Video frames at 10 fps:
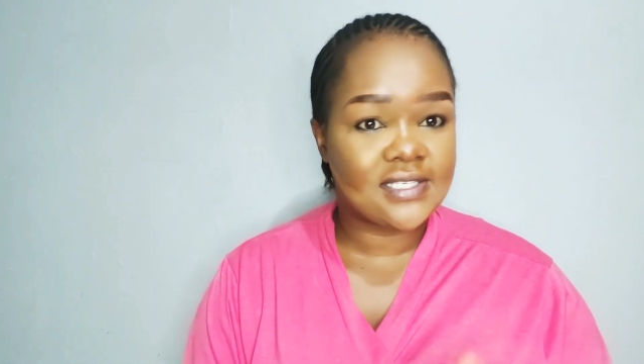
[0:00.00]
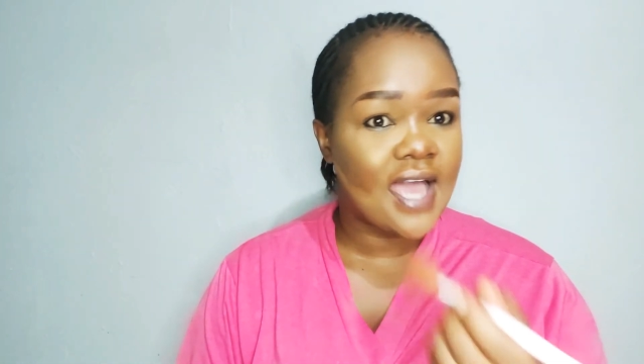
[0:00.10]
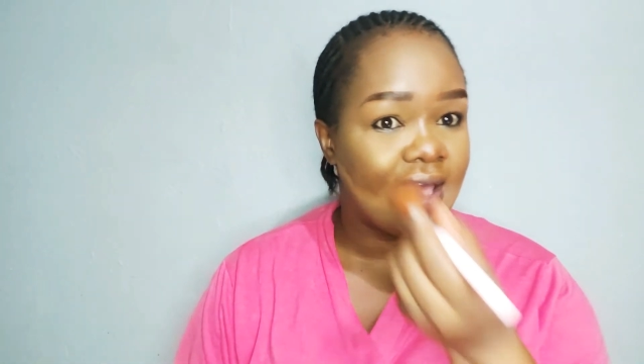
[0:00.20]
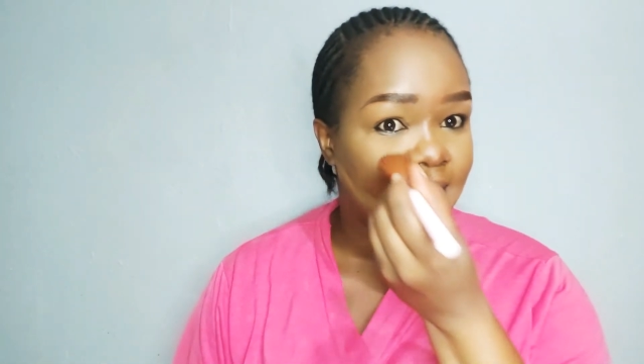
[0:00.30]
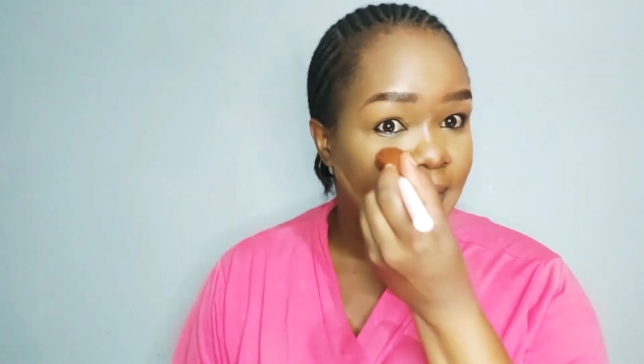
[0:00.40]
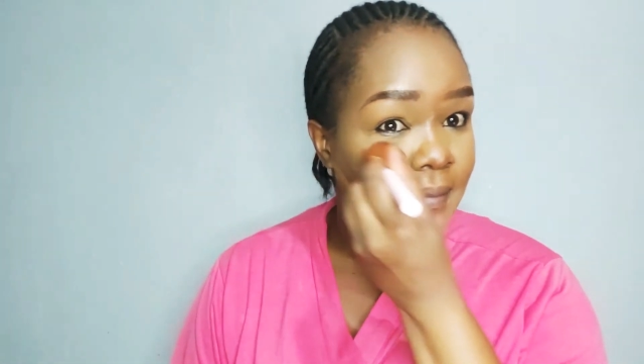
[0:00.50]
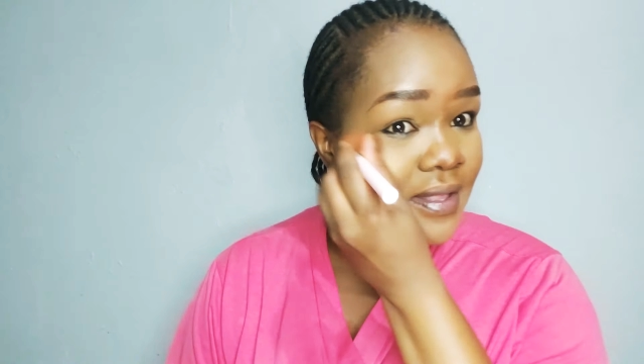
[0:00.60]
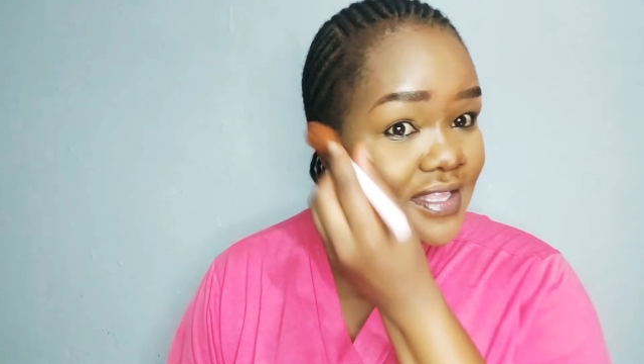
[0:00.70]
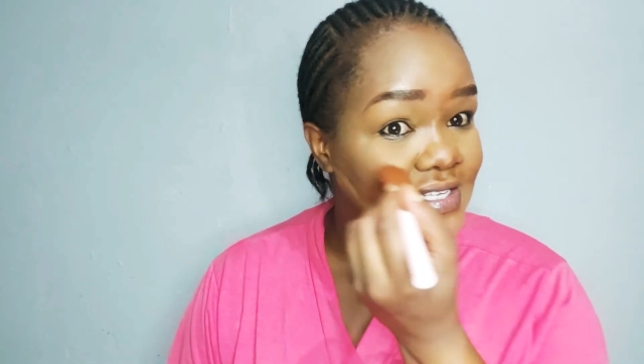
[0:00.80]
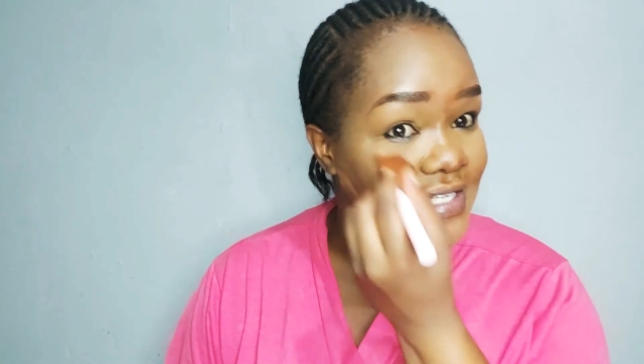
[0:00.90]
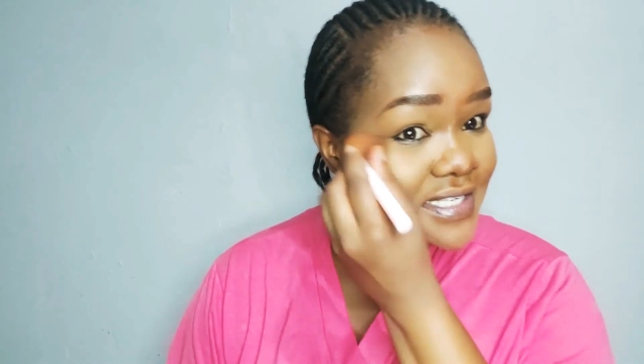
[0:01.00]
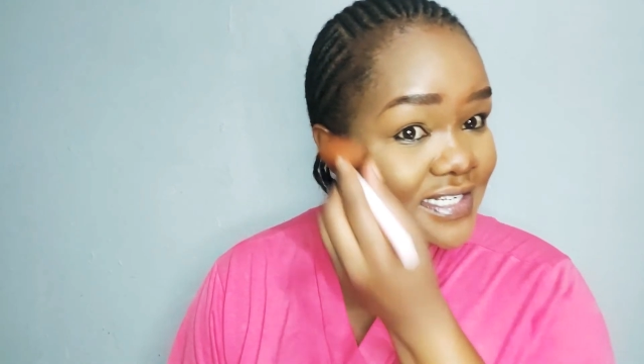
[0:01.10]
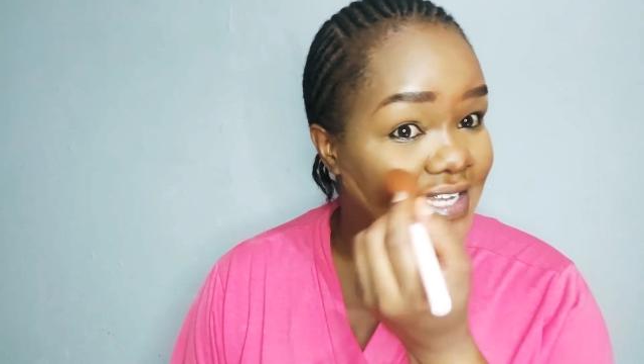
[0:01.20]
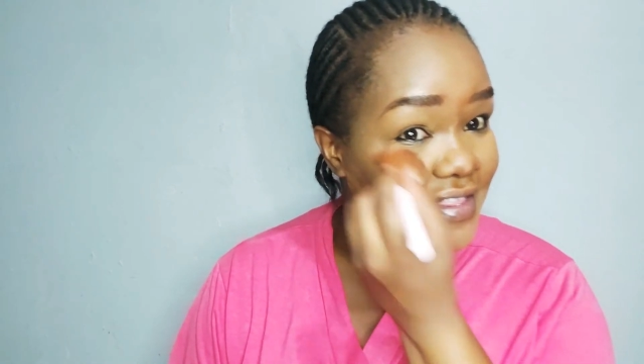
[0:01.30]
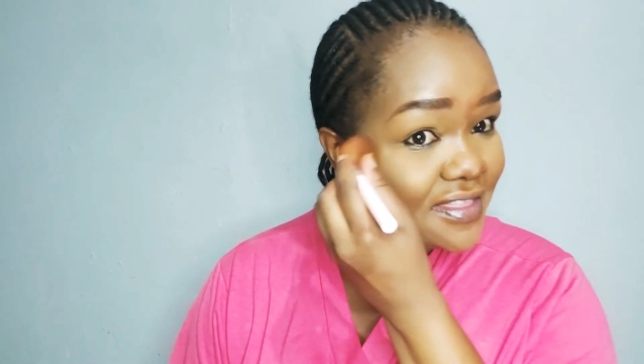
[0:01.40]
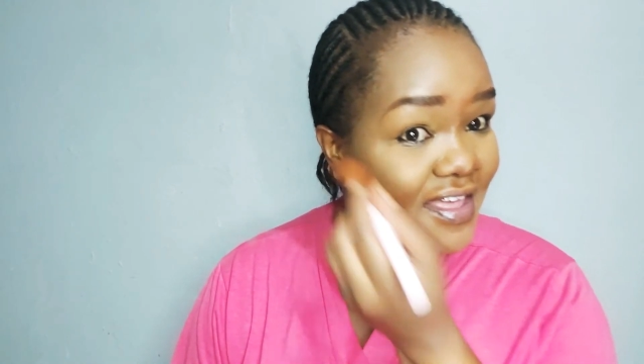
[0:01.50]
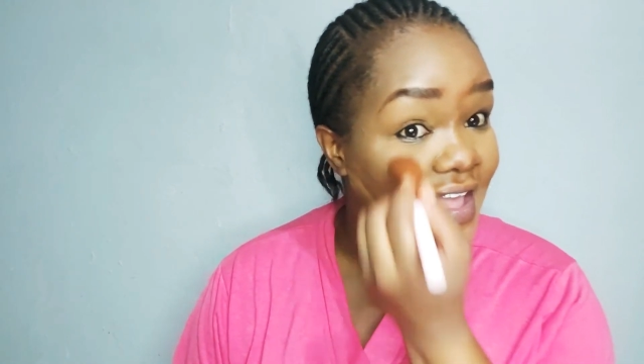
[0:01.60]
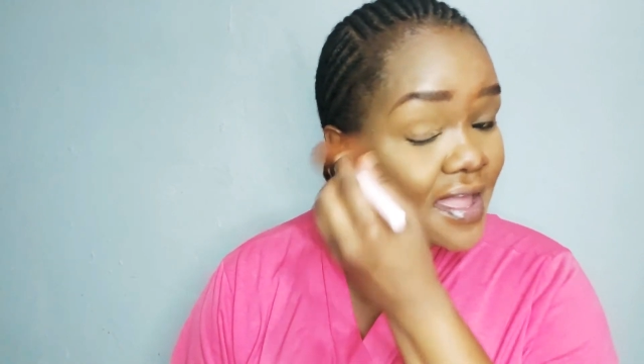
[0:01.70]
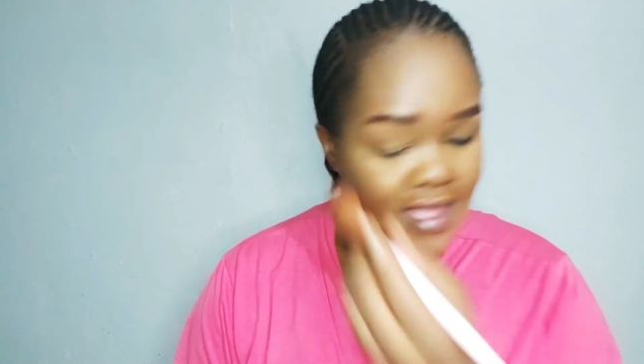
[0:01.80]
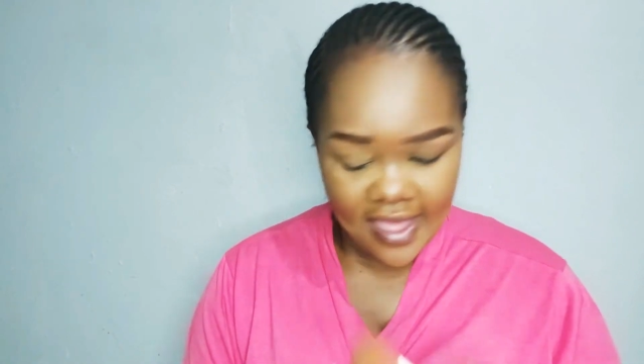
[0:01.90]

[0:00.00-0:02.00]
I remember there's a certain thing